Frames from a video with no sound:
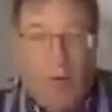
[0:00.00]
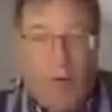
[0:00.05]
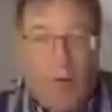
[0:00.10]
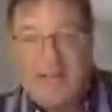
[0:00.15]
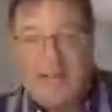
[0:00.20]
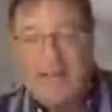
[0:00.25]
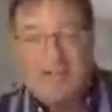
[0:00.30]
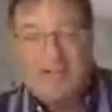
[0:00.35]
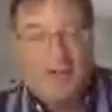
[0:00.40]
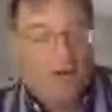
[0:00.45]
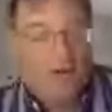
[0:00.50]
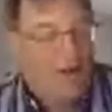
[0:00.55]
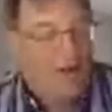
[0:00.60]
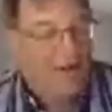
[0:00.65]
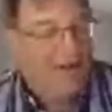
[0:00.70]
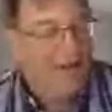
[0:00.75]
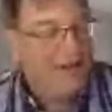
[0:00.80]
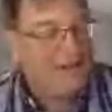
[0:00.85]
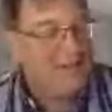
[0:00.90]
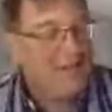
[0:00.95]
I say, "You don't
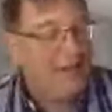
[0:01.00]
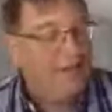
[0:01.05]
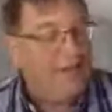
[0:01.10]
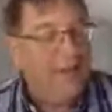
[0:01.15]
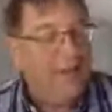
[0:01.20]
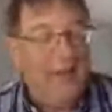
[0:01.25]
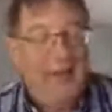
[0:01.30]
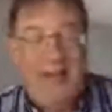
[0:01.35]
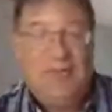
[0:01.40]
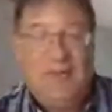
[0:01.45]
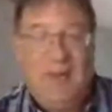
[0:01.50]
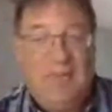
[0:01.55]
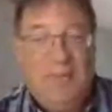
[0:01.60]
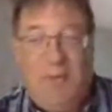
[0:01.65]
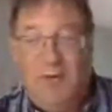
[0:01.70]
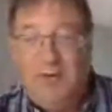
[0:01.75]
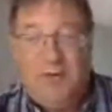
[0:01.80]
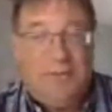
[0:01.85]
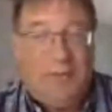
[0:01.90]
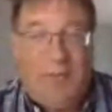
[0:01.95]
need you don't need multiple
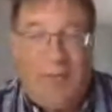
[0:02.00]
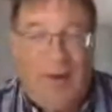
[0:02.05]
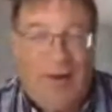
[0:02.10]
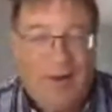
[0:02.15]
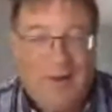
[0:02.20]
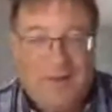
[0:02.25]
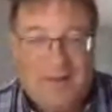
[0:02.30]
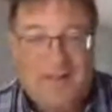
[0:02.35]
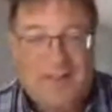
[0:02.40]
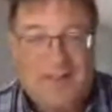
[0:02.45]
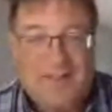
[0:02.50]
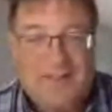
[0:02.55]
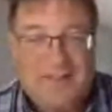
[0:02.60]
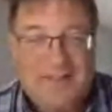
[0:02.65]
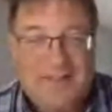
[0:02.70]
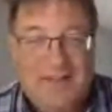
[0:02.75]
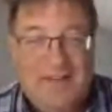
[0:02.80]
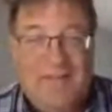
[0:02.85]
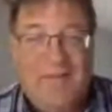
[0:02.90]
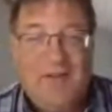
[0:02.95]
policies. You
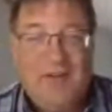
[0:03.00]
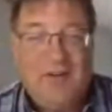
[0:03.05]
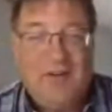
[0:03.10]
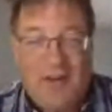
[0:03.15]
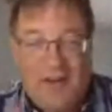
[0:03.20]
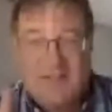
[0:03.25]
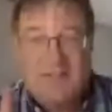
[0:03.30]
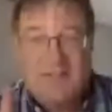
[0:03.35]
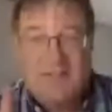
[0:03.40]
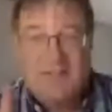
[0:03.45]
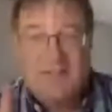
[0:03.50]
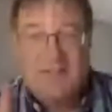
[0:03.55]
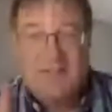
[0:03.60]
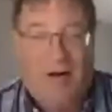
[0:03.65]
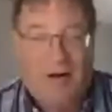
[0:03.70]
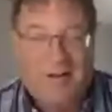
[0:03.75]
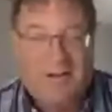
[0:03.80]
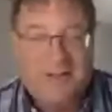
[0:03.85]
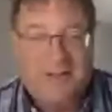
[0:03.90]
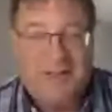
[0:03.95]
need a single policy."
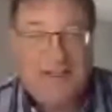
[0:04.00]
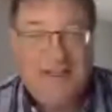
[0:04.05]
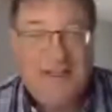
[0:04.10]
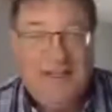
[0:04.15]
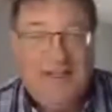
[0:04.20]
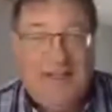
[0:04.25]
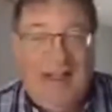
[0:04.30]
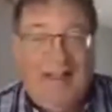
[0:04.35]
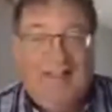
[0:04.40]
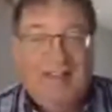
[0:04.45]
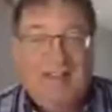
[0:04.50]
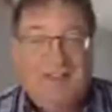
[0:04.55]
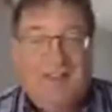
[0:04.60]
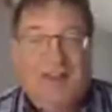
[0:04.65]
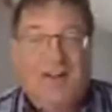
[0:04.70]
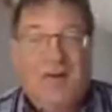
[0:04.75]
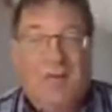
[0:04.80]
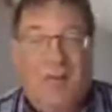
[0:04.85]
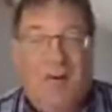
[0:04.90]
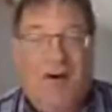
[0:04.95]
And the single
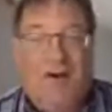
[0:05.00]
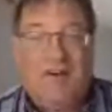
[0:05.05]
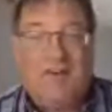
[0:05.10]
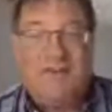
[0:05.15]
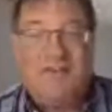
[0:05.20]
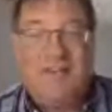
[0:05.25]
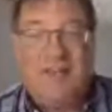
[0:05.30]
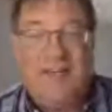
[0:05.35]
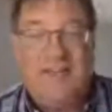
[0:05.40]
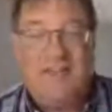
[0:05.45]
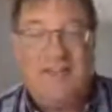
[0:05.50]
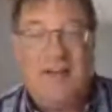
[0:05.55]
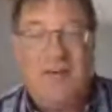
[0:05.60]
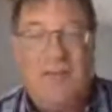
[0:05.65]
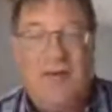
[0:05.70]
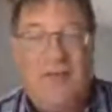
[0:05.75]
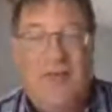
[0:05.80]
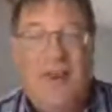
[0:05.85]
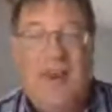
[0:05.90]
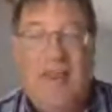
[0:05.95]
policy is that within
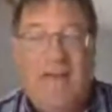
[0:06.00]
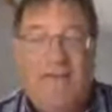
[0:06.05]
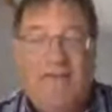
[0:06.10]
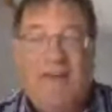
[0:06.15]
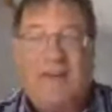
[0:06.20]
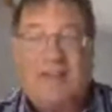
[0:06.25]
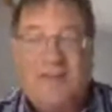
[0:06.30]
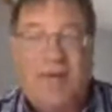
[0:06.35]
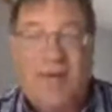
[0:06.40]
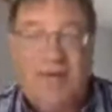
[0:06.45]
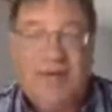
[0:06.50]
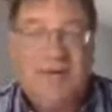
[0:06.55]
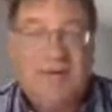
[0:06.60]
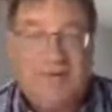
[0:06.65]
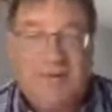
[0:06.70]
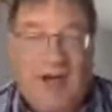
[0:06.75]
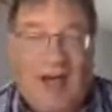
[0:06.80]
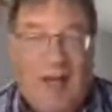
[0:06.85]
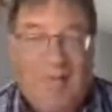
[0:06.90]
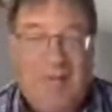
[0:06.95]
a fixed period of
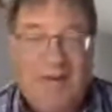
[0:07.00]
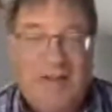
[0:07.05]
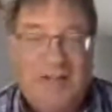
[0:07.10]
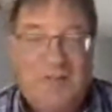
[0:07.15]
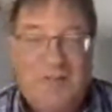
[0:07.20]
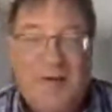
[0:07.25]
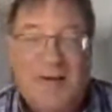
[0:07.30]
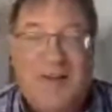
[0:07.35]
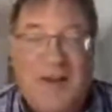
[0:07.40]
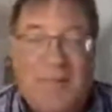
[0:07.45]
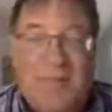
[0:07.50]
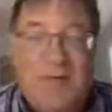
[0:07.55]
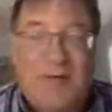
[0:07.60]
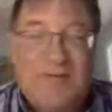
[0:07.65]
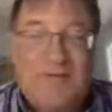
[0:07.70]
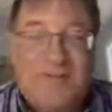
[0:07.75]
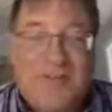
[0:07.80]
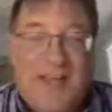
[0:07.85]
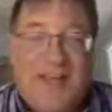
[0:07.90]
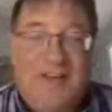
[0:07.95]
time, and let's pick a number of
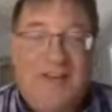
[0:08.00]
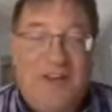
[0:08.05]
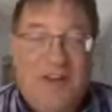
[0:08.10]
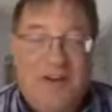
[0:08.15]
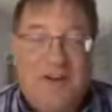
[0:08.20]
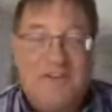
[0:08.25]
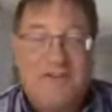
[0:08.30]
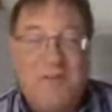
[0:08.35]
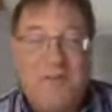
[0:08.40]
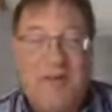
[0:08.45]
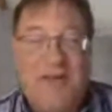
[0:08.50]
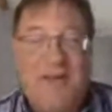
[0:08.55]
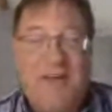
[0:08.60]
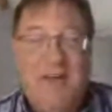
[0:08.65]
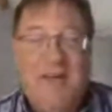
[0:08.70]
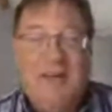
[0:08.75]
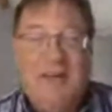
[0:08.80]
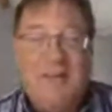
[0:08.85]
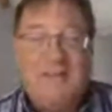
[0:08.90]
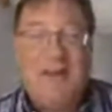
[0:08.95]
10 years to be
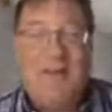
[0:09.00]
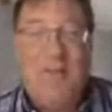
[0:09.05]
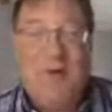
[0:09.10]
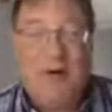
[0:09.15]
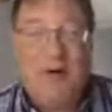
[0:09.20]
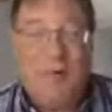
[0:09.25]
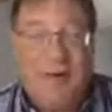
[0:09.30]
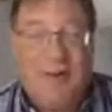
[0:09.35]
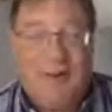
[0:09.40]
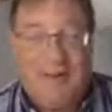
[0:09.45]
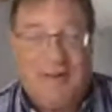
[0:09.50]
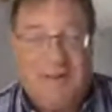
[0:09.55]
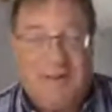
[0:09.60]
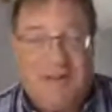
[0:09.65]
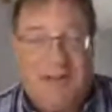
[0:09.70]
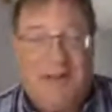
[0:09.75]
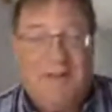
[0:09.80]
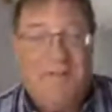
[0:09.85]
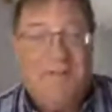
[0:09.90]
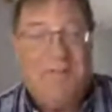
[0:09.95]
somewhat realistic,
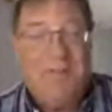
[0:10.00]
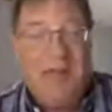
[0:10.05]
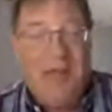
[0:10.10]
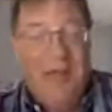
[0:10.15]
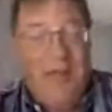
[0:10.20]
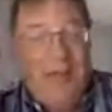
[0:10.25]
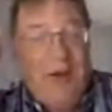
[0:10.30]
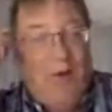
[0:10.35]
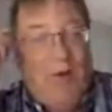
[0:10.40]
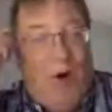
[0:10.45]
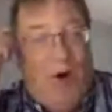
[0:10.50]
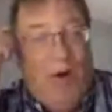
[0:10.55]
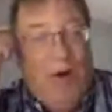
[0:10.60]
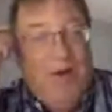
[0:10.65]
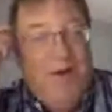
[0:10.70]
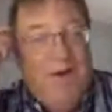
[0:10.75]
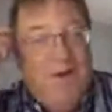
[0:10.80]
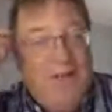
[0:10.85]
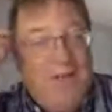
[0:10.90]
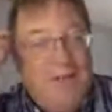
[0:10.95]
you know, all
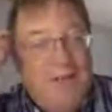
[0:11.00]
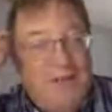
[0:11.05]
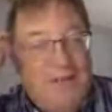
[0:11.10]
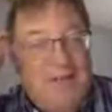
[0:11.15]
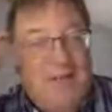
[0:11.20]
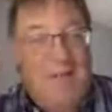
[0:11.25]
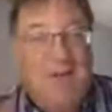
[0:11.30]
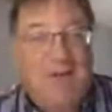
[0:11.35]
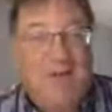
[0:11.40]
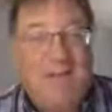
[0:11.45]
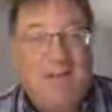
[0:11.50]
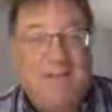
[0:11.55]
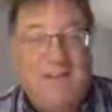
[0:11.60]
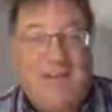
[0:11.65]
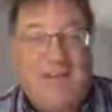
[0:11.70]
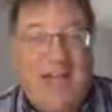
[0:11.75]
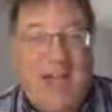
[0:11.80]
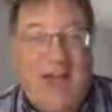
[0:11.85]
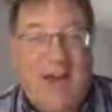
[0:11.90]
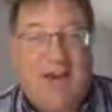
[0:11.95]
Indigenous communities in
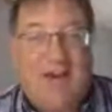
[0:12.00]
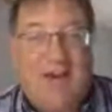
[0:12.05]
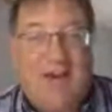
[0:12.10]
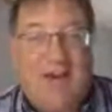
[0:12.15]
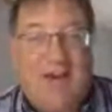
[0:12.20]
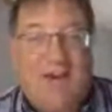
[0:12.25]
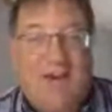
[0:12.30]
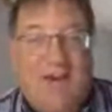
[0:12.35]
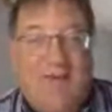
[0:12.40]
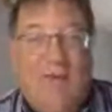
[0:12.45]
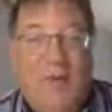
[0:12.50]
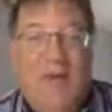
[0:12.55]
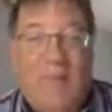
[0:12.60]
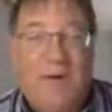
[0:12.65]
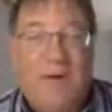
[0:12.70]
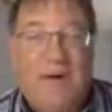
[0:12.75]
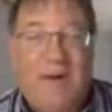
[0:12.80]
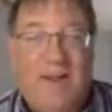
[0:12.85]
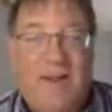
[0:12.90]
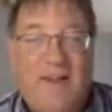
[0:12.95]
Canada will
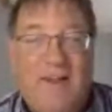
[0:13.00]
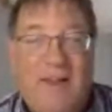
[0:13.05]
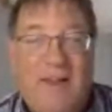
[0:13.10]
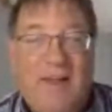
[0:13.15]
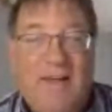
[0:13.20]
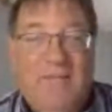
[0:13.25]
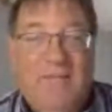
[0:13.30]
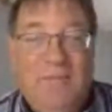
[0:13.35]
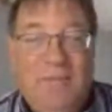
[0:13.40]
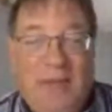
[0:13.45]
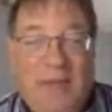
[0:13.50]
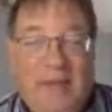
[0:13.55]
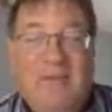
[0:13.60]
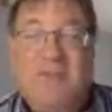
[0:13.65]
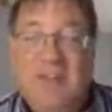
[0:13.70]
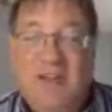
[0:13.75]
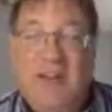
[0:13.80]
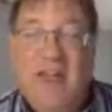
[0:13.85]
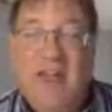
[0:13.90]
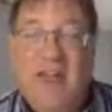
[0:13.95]
be operating
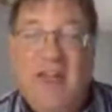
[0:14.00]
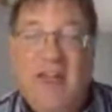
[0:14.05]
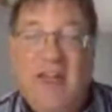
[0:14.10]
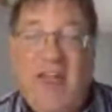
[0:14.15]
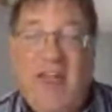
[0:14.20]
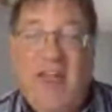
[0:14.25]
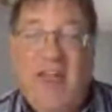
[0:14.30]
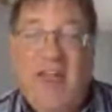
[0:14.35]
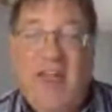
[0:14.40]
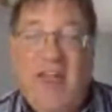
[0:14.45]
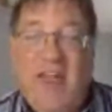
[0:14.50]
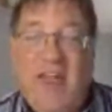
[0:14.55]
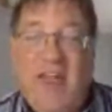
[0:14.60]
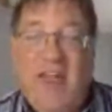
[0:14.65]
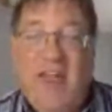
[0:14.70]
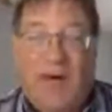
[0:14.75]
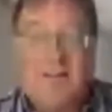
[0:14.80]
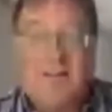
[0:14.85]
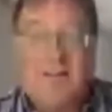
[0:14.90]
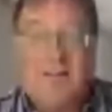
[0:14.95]
basically
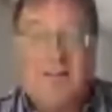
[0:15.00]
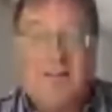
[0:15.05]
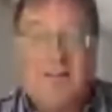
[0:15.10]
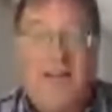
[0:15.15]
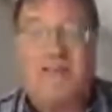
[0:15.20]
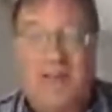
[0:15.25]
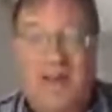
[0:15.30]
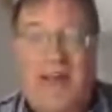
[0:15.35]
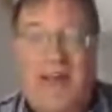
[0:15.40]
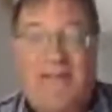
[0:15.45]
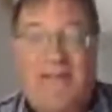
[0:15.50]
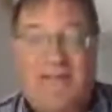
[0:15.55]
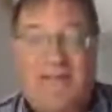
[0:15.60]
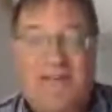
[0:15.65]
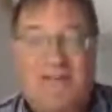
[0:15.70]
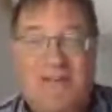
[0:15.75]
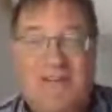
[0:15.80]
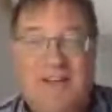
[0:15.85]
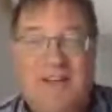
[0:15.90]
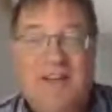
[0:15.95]
at approximately
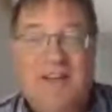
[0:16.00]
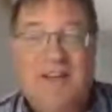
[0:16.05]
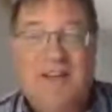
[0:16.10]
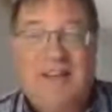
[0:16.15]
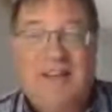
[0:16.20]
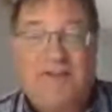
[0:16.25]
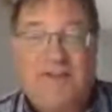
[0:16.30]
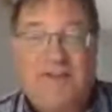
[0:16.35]
the national